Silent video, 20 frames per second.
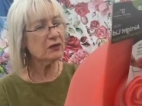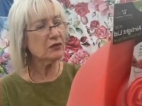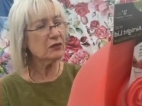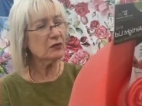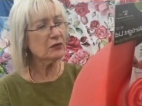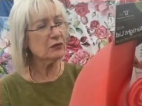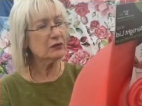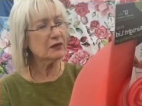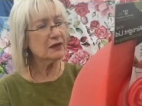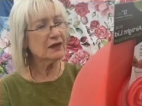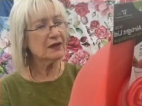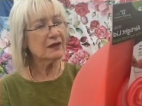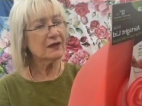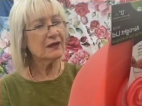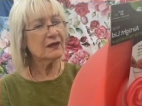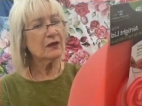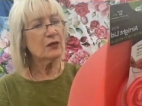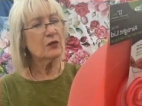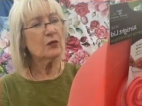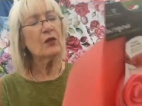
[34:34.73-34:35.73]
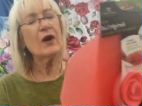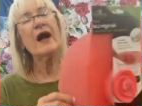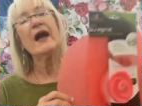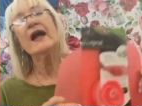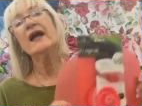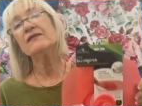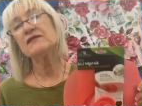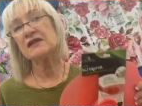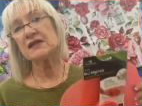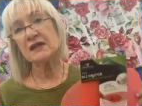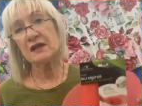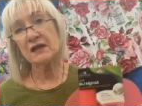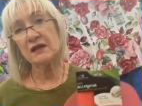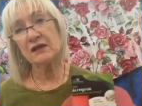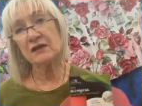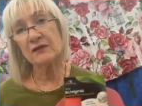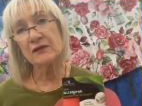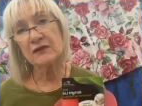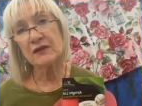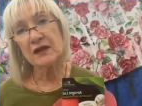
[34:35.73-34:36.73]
cute. I have to tell you,